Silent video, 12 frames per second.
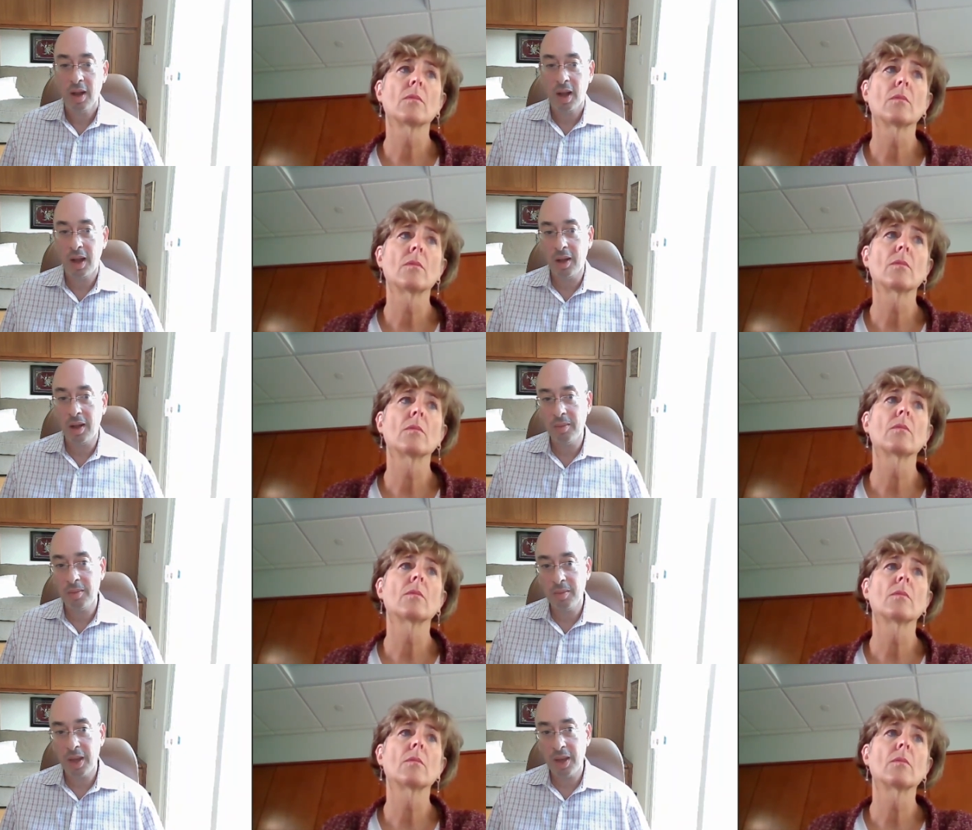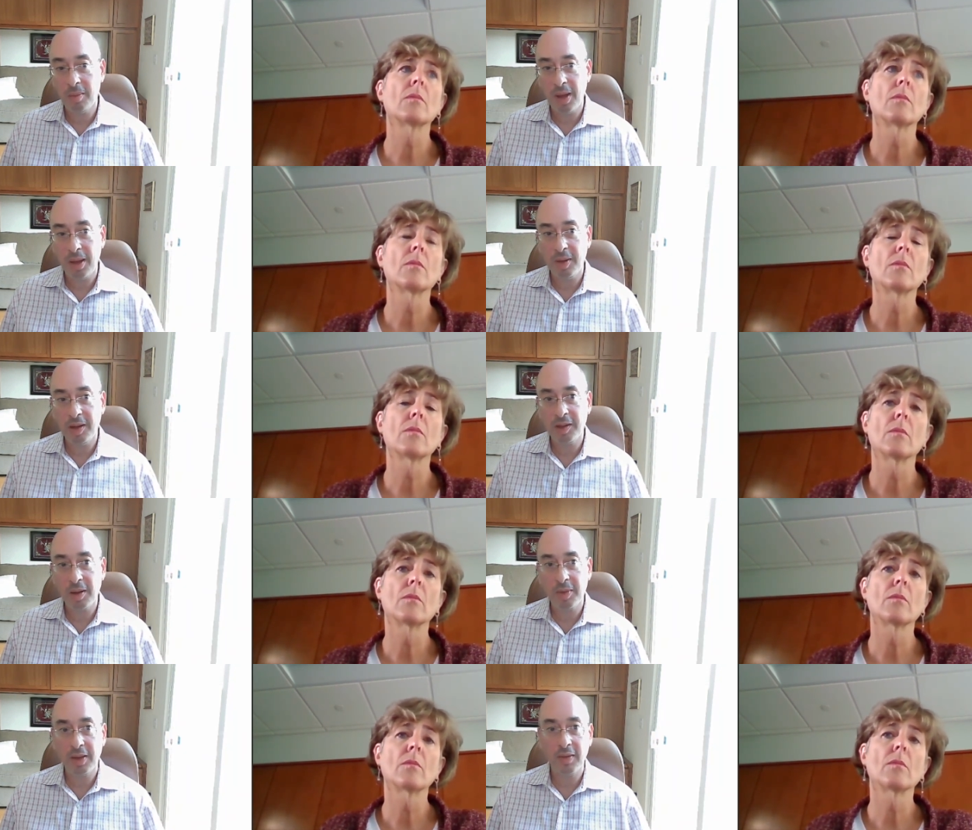Speaker 1: um, it may be
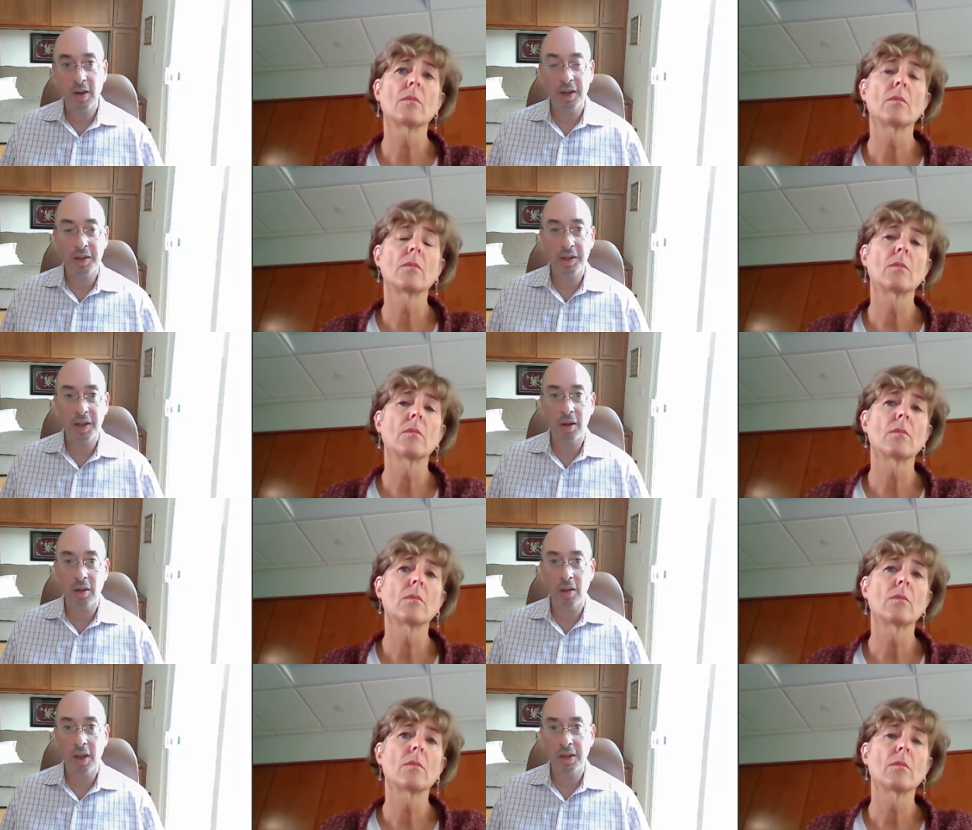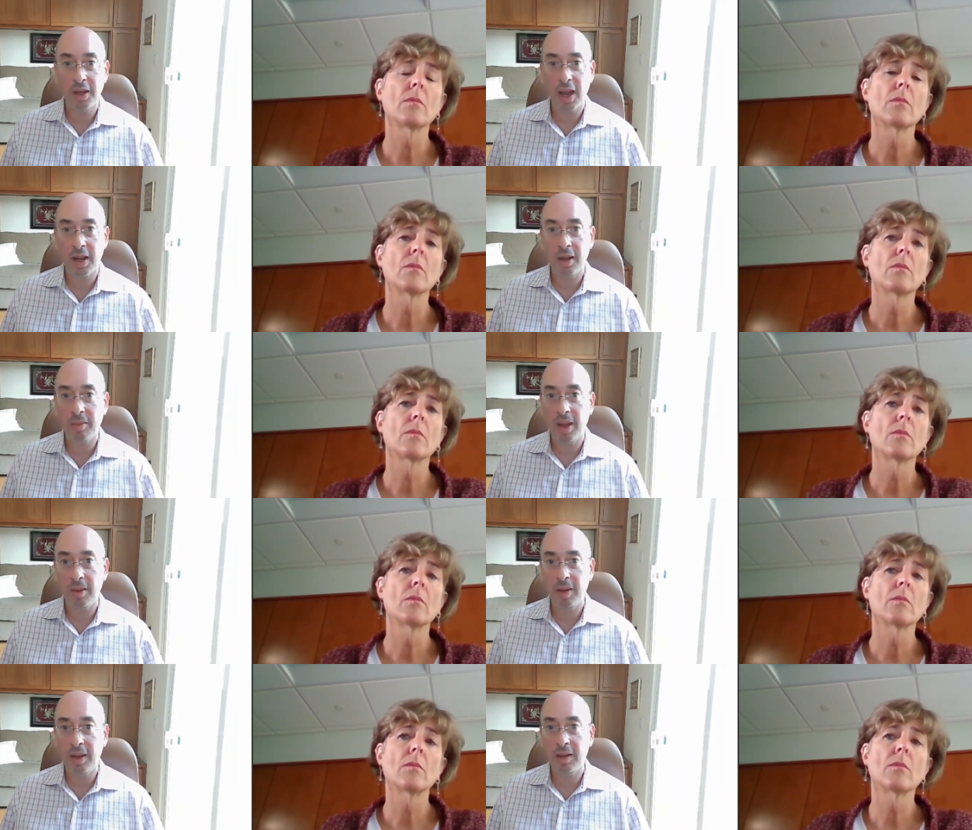something very subtle and yet it
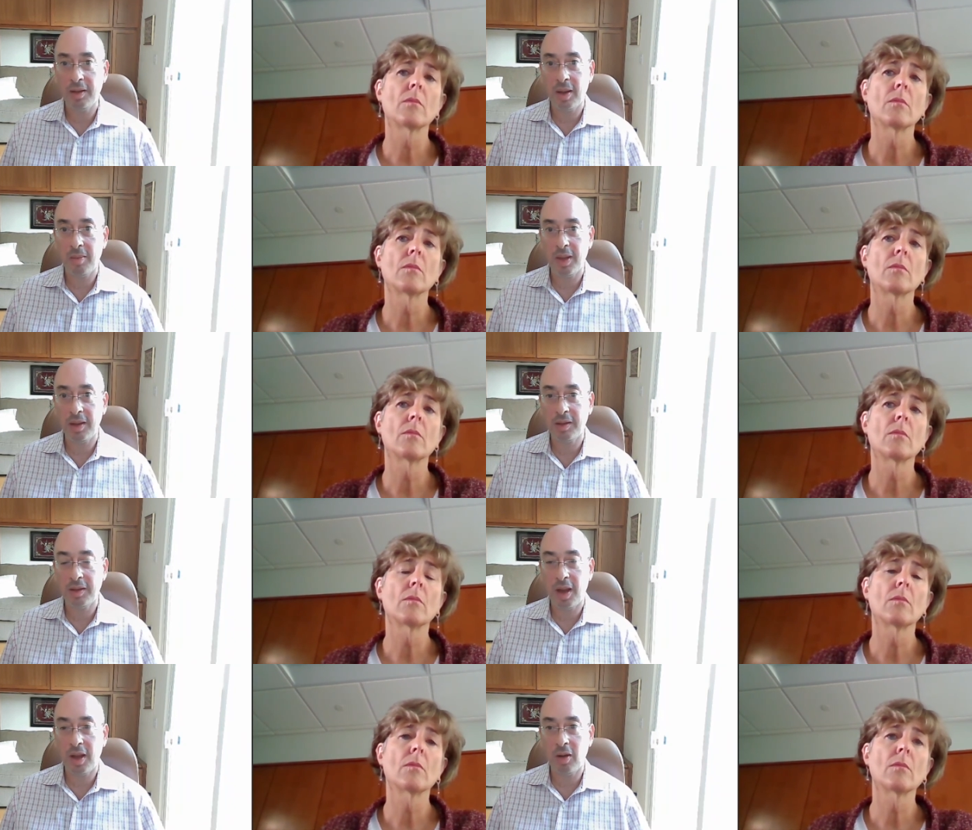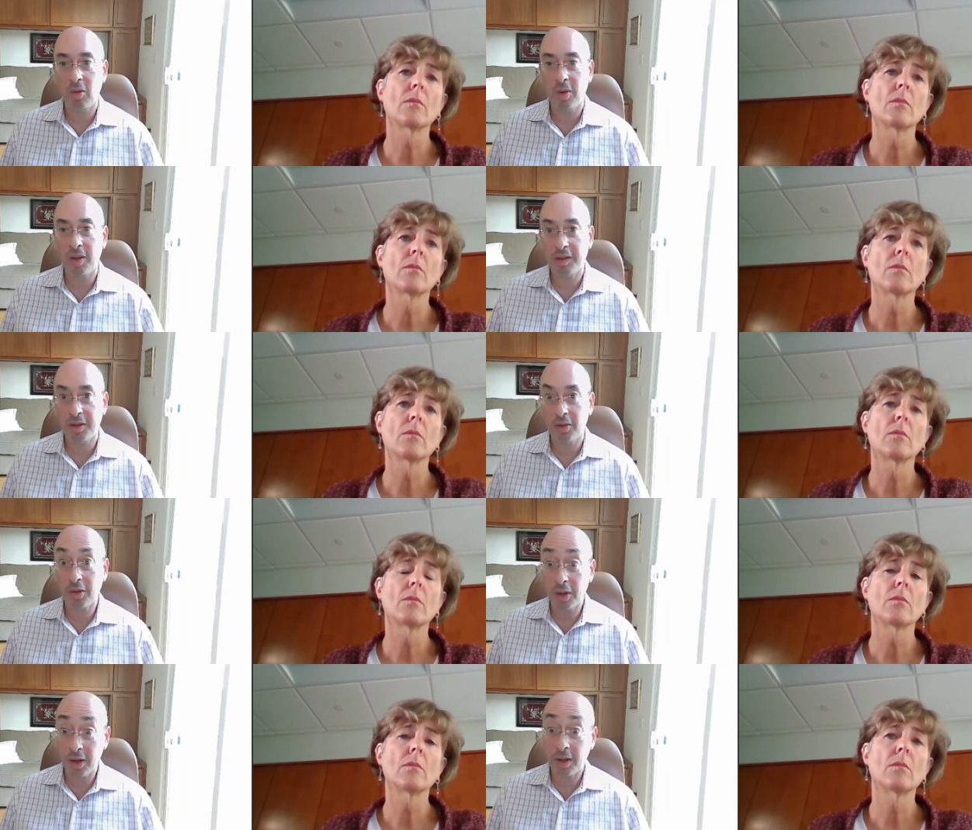may be something subtle but
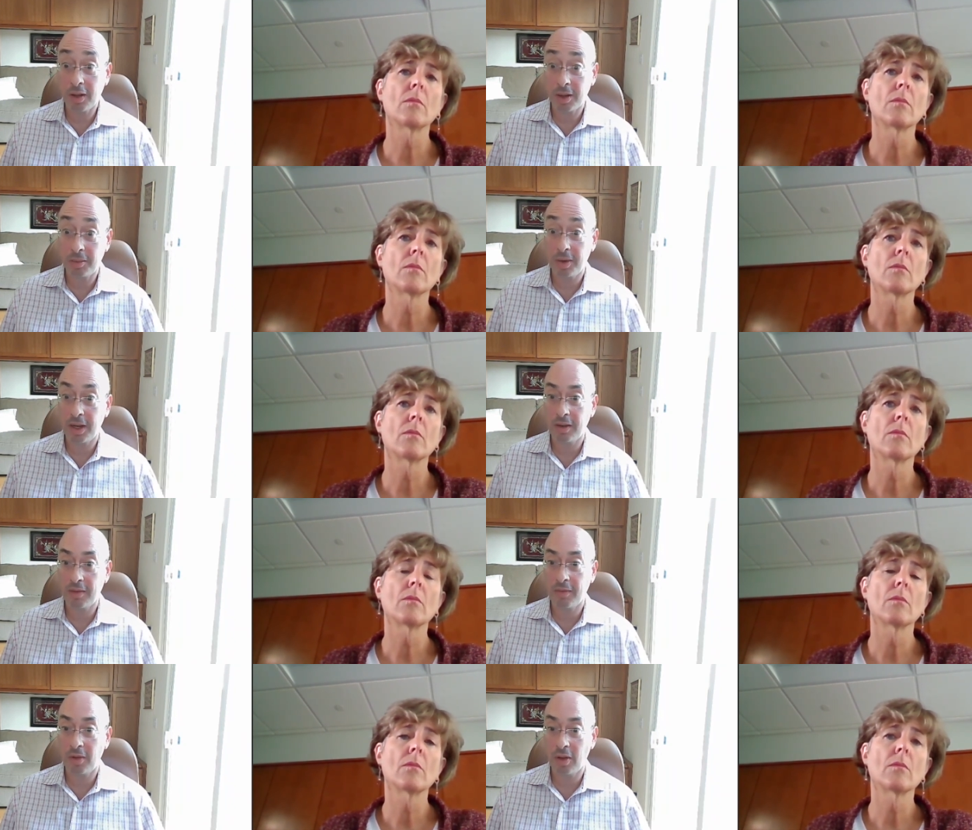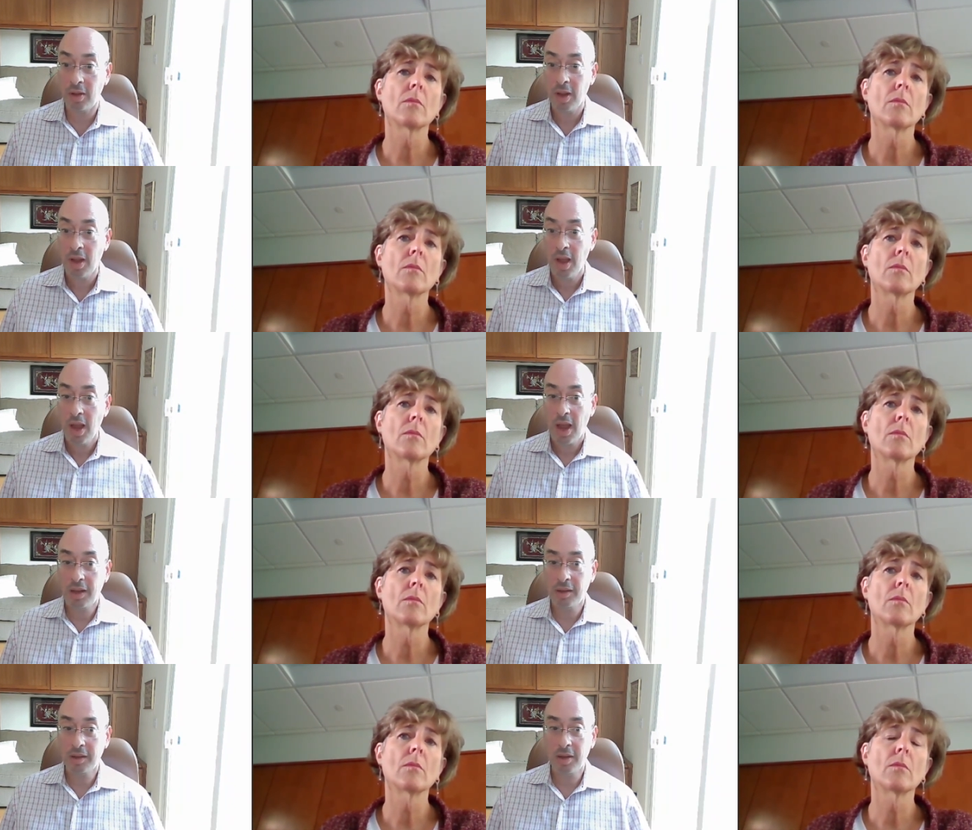still clinically meaningful
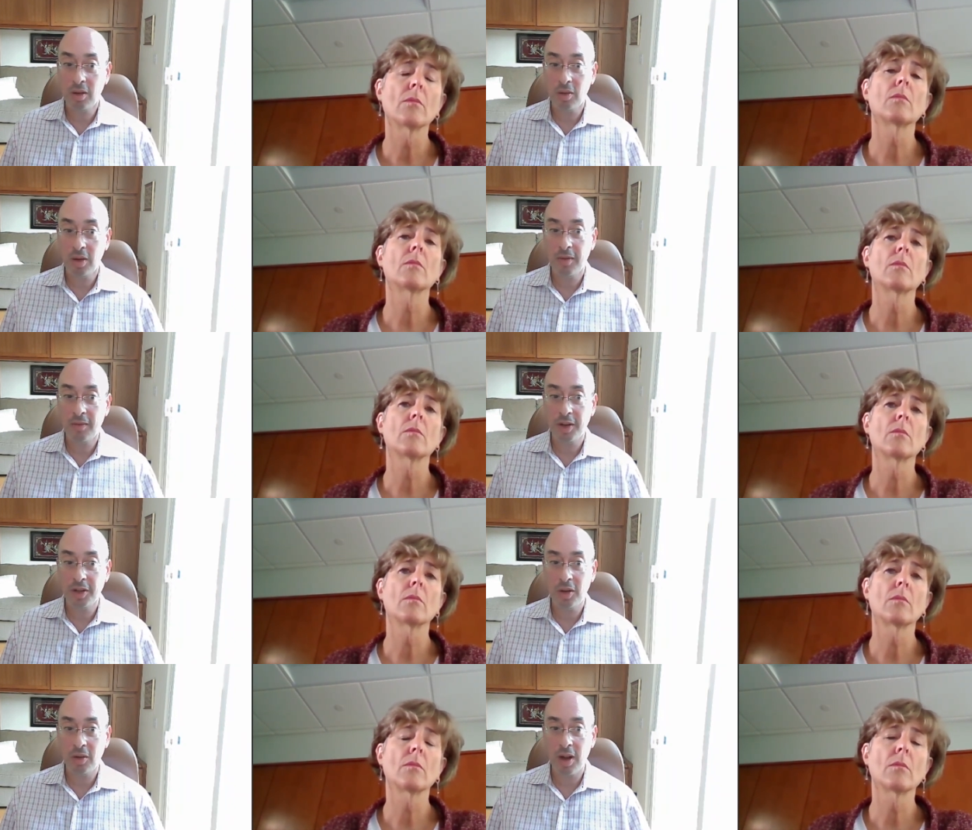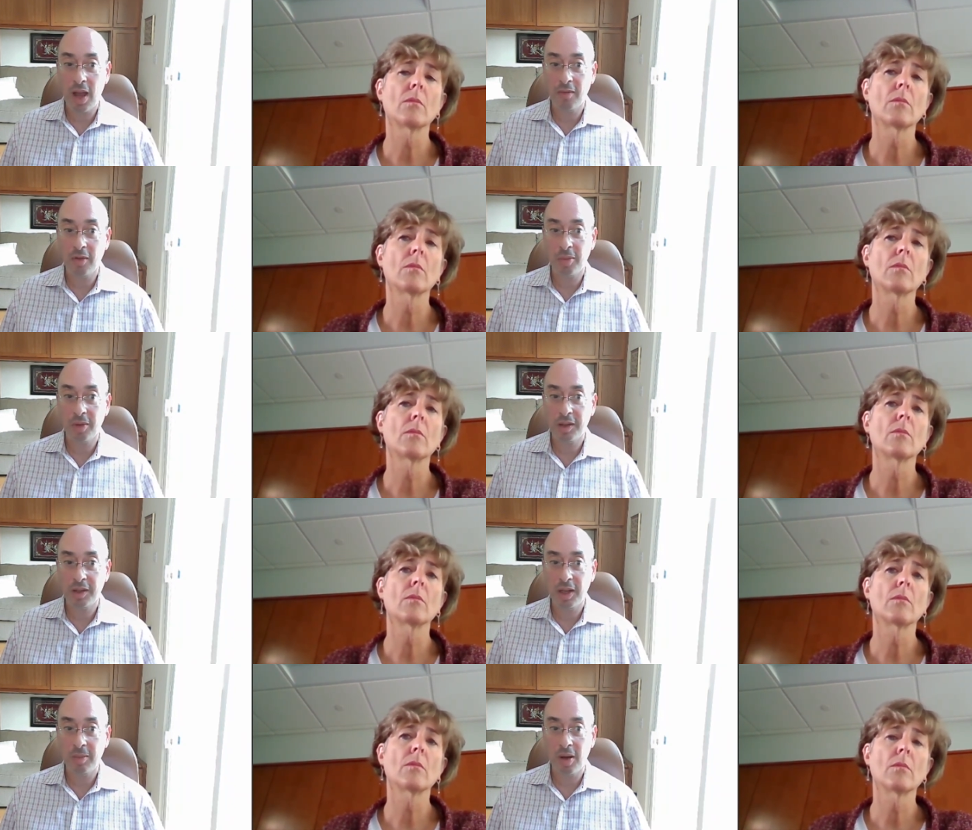and so if we don't have a
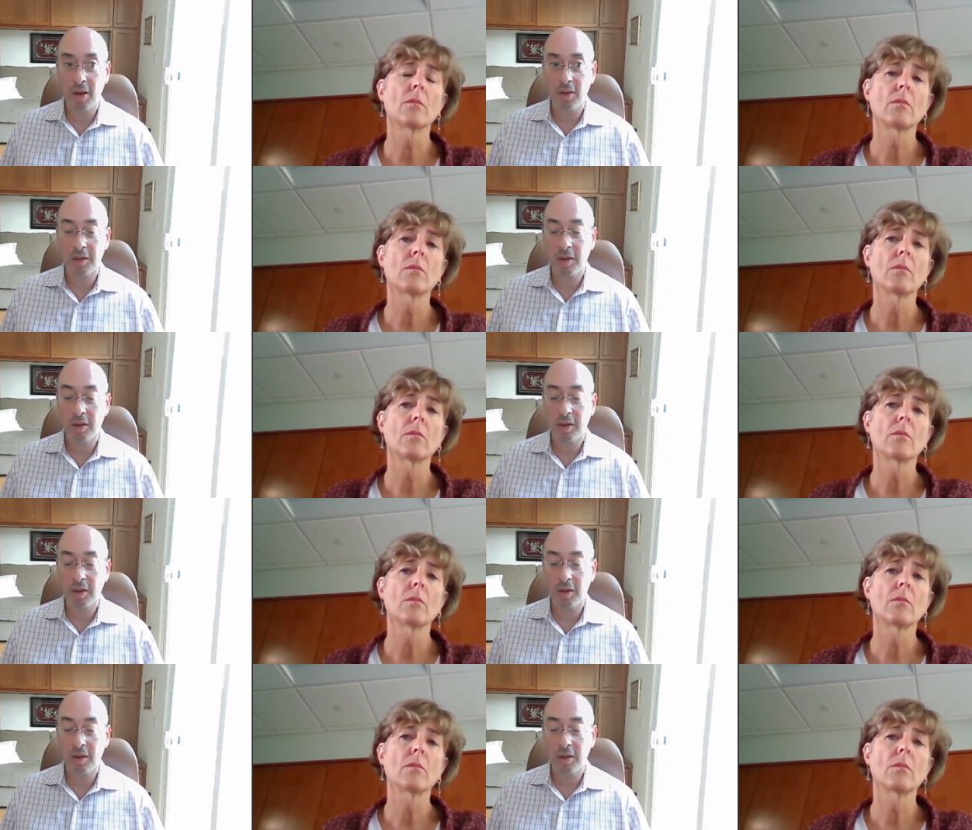placebo,